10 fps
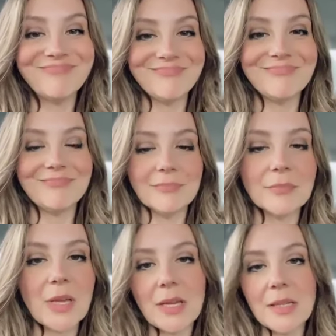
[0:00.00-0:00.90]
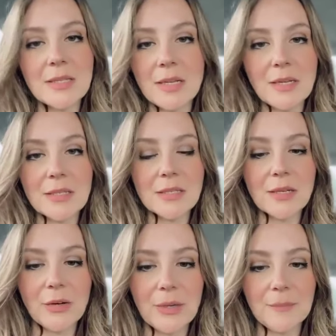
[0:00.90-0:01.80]
it's unnecessary.
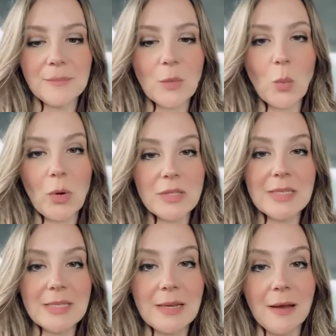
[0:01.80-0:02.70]
Once is enough.